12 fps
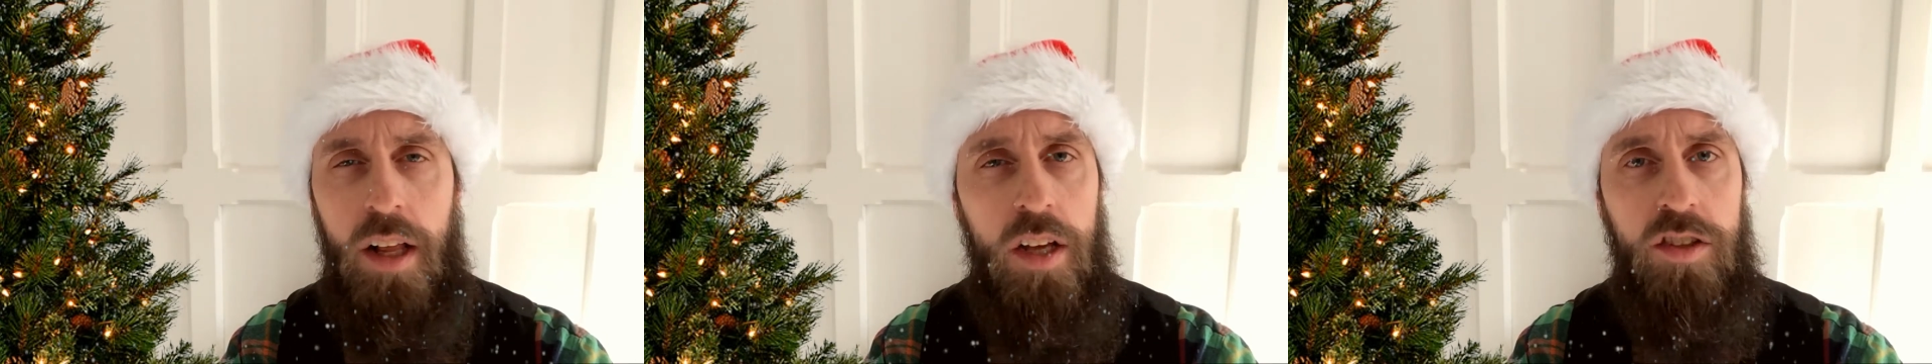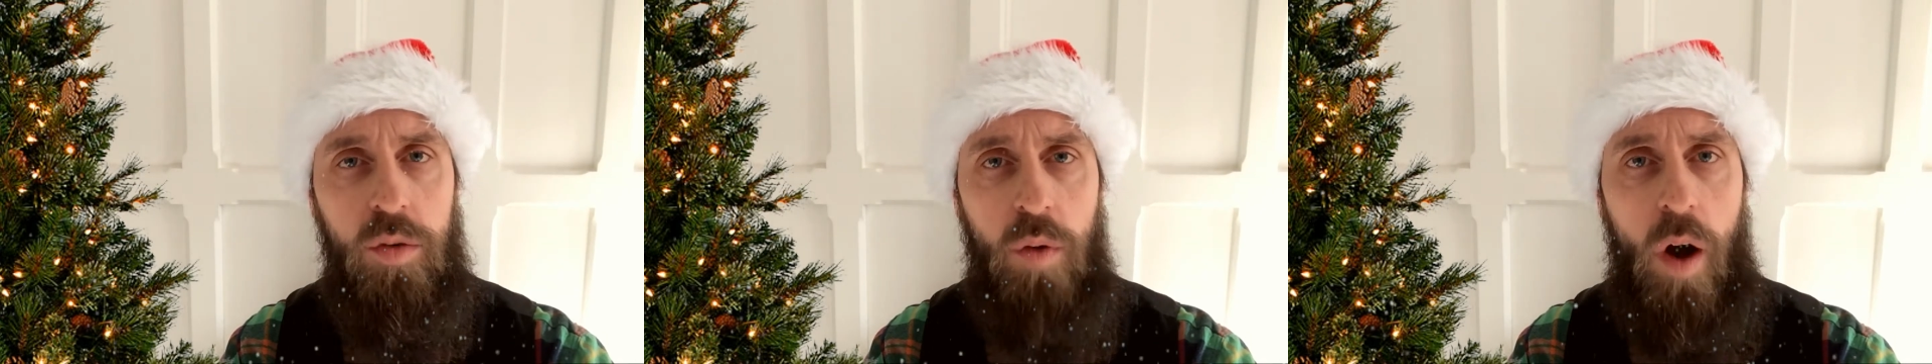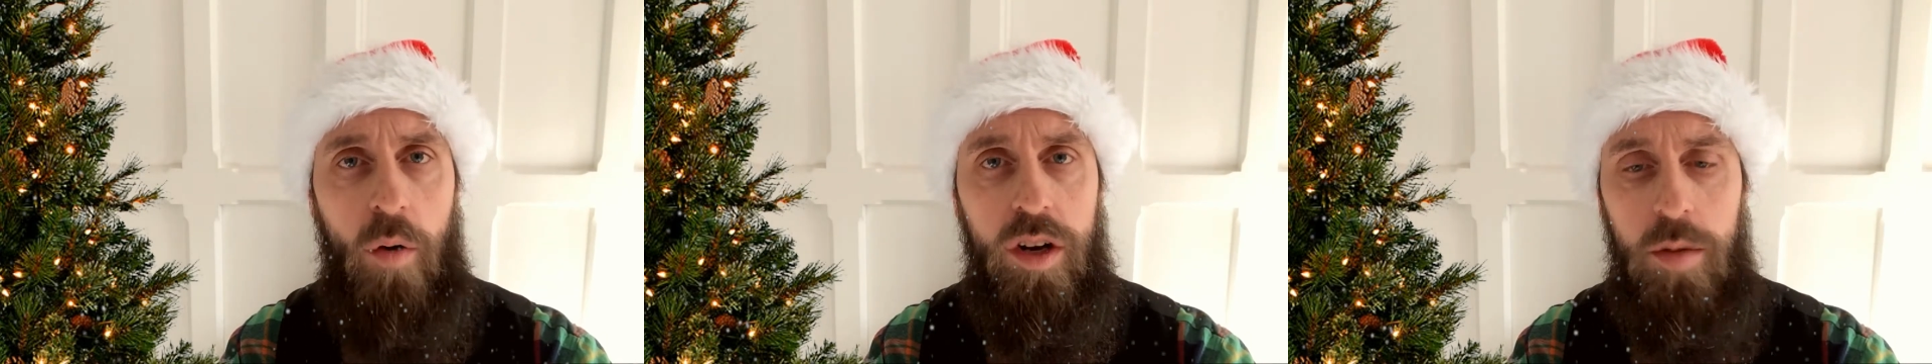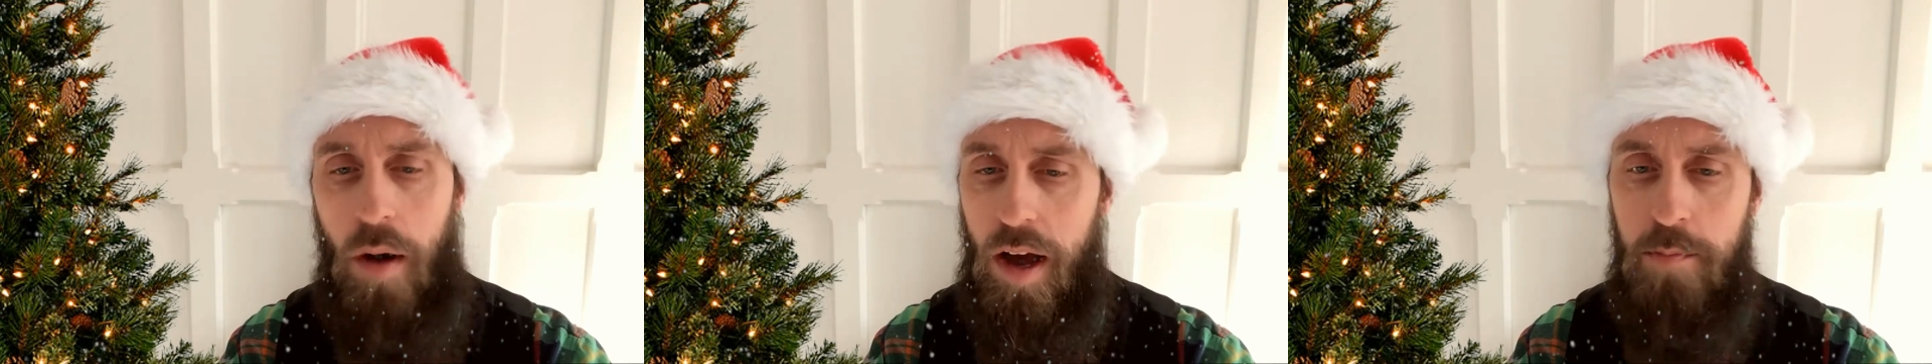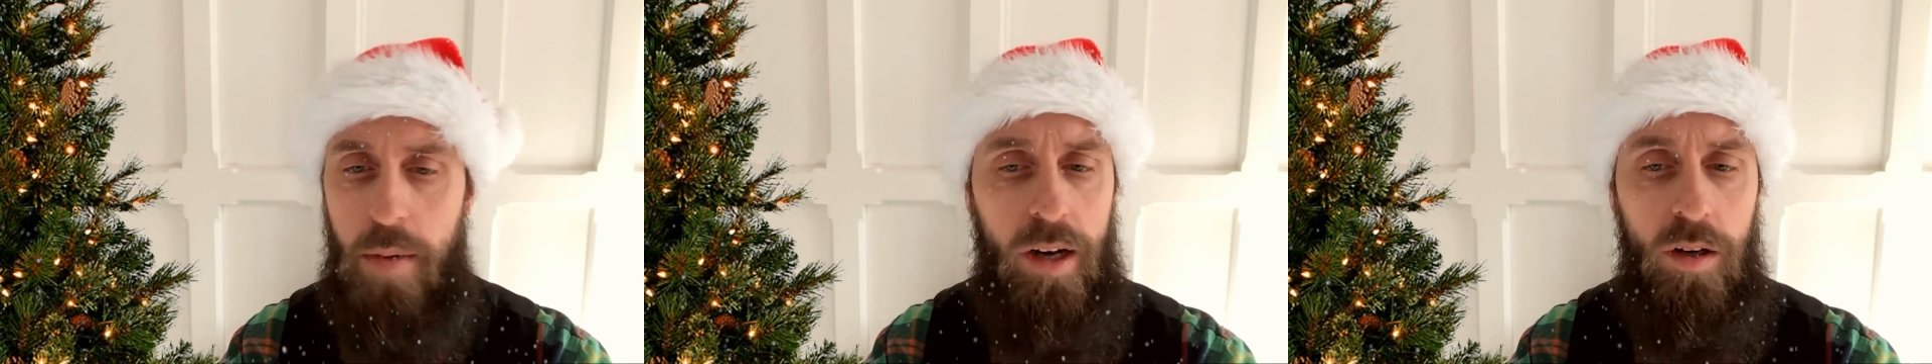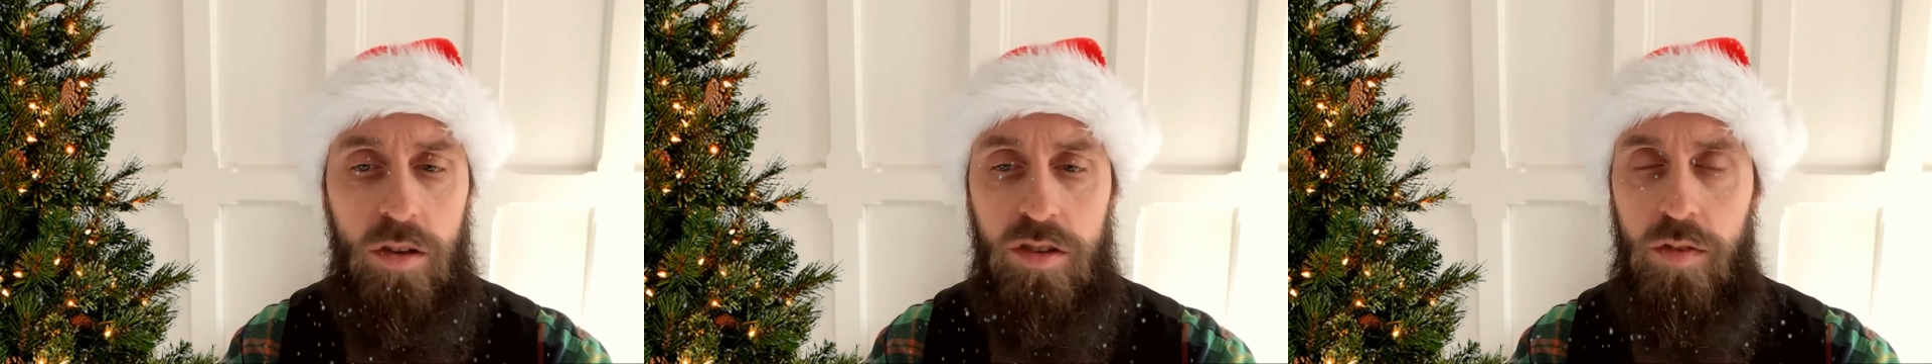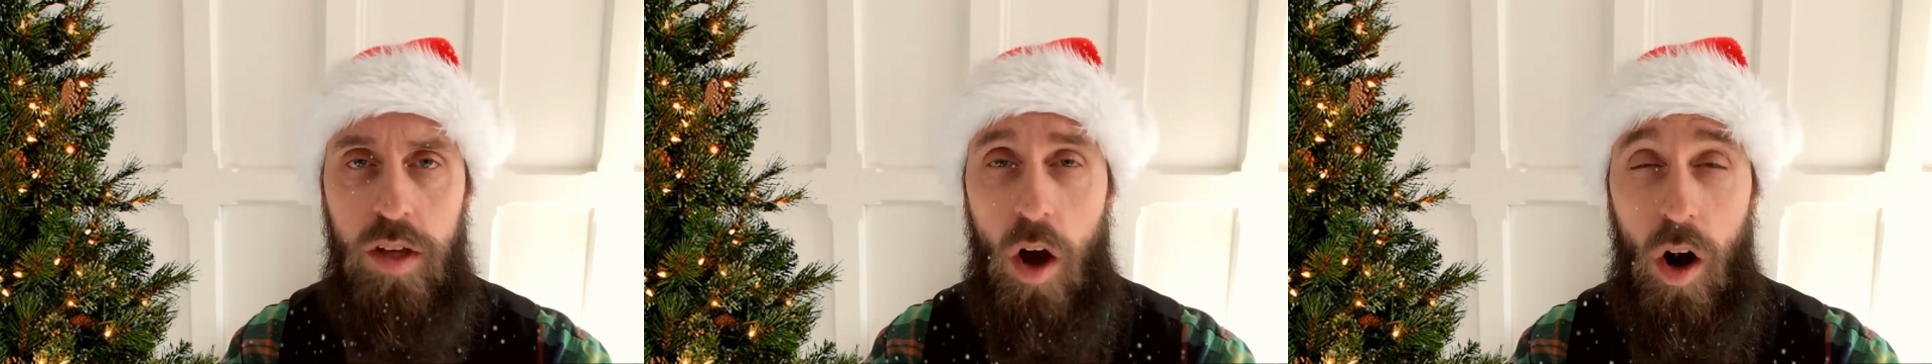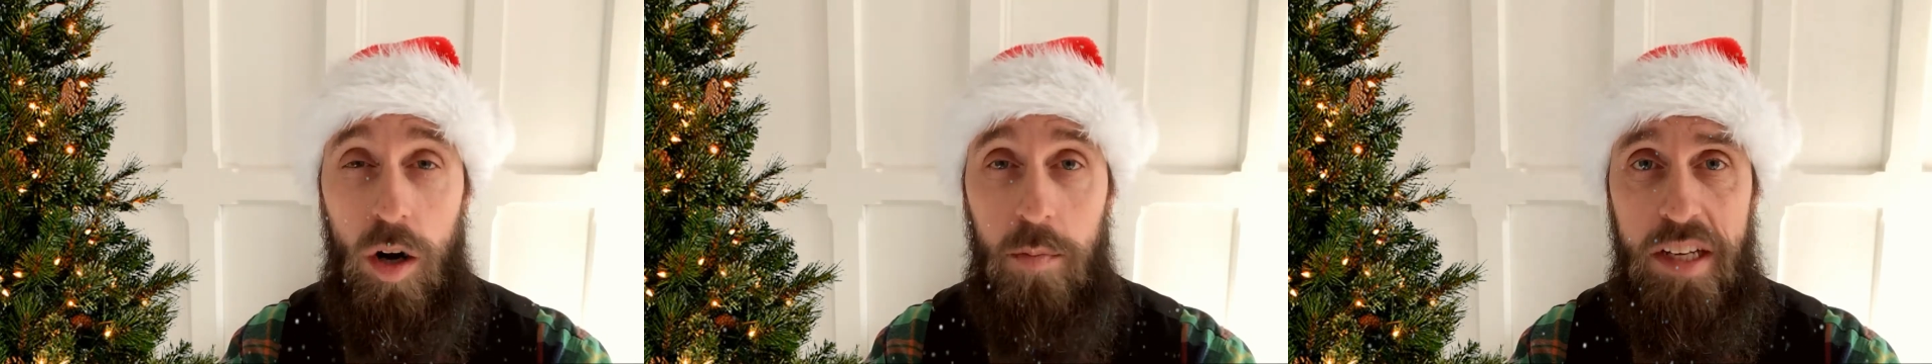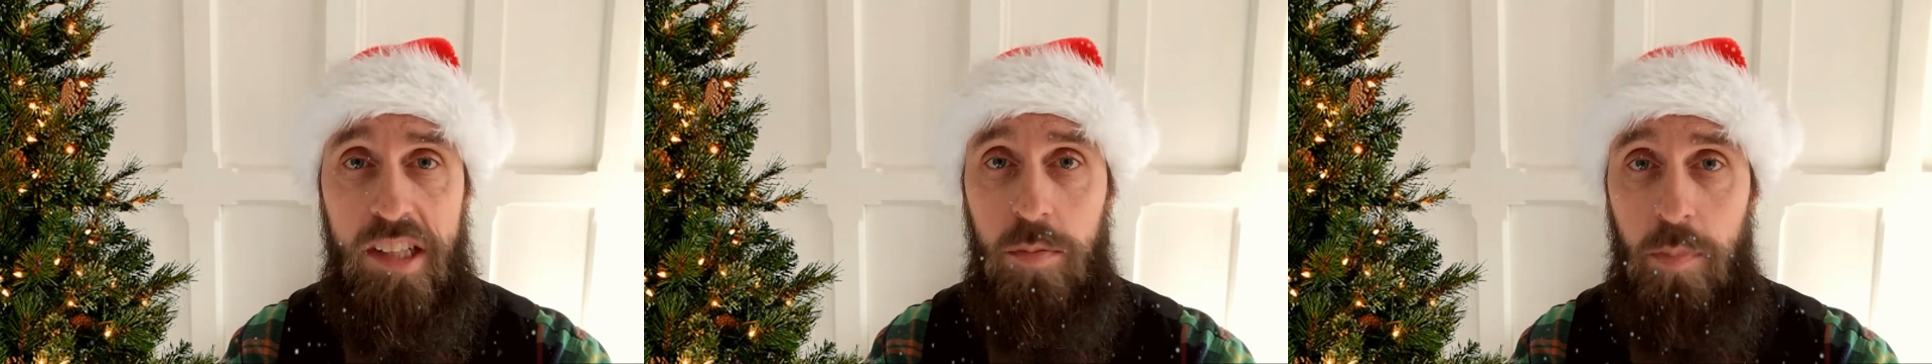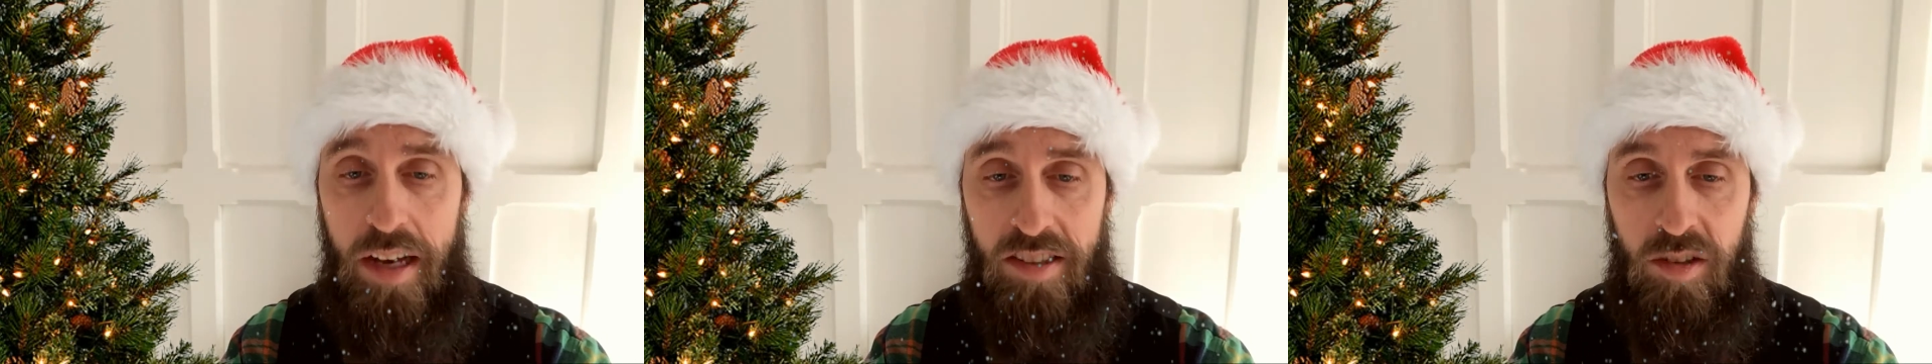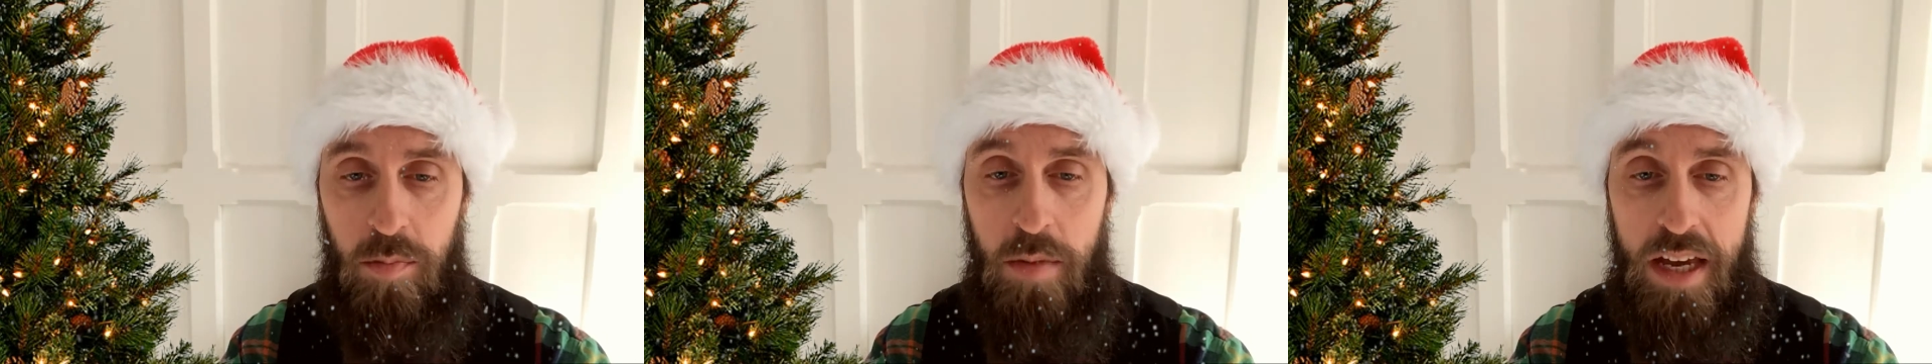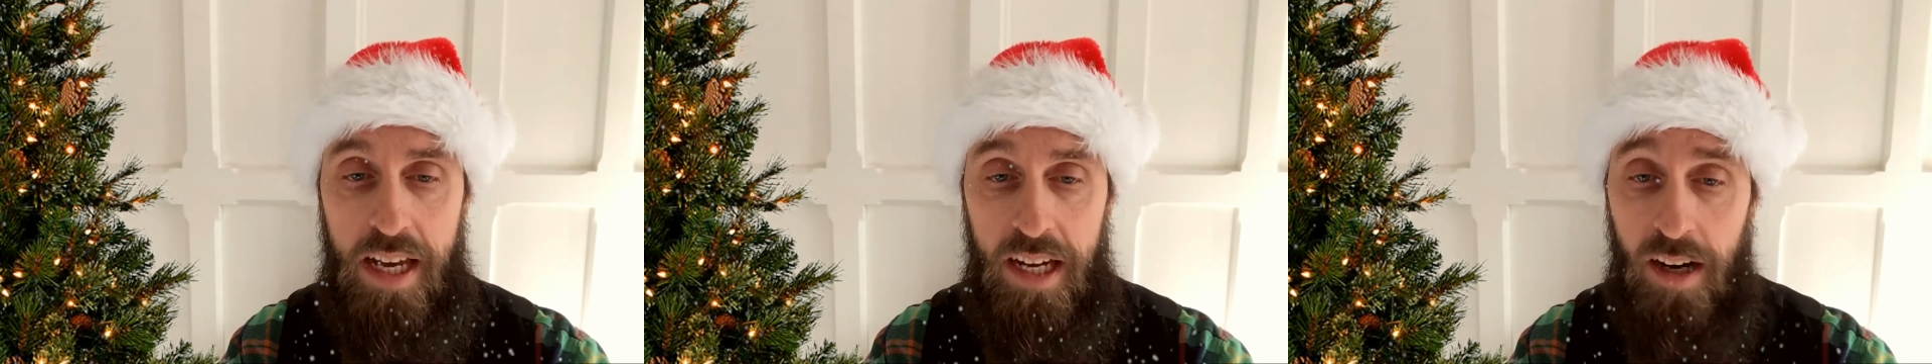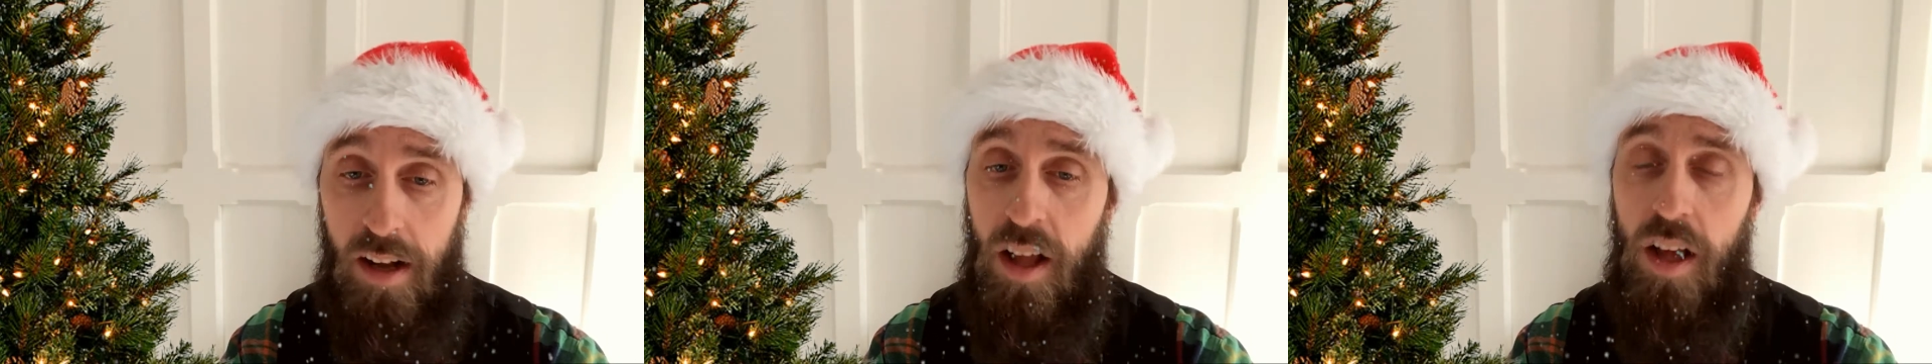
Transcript: surrounded by barrels of the army's best mead.